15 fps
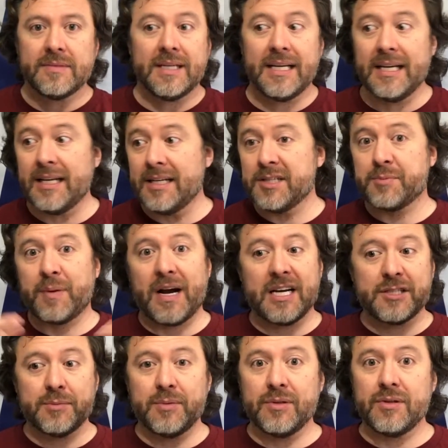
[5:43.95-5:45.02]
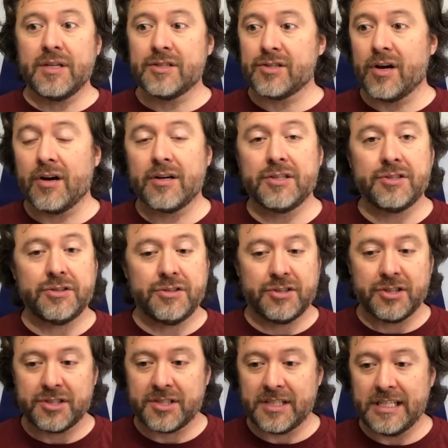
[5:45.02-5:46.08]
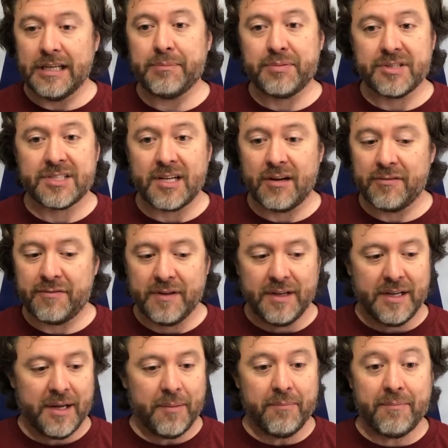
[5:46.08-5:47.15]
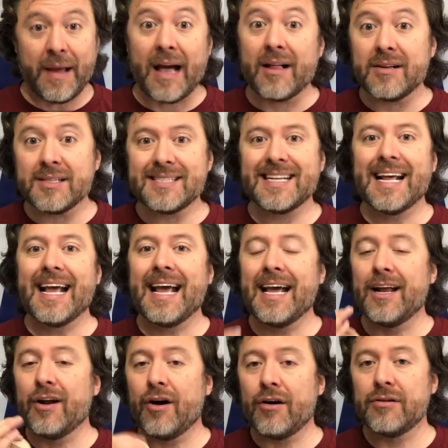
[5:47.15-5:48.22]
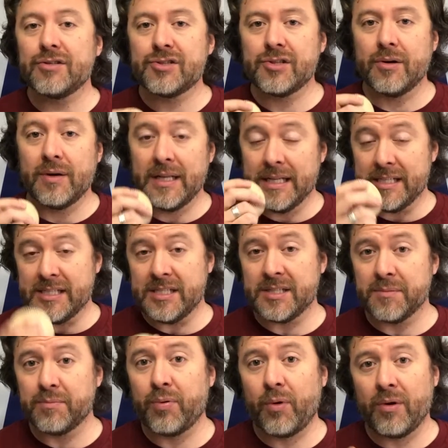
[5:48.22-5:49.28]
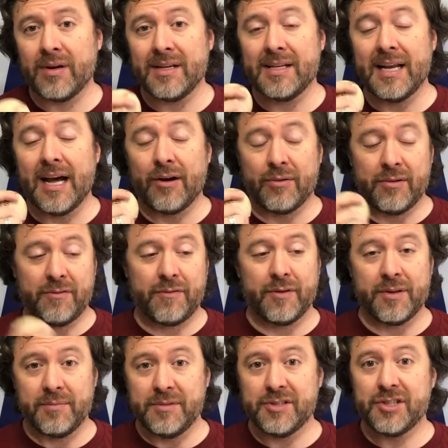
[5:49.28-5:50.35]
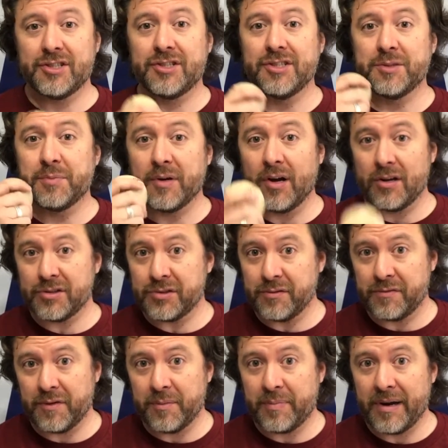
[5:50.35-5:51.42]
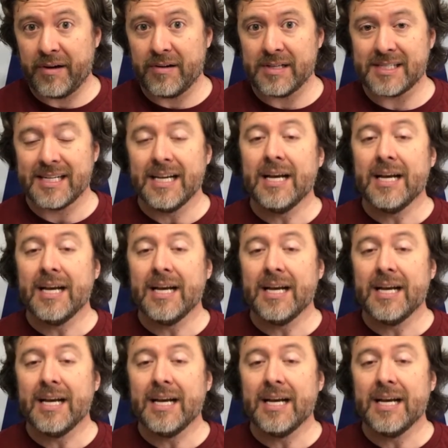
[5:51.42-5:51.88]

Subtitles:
It is possible as long as you just keep yourself balanced, and also, and this is important not only for the musicians but also for the parents,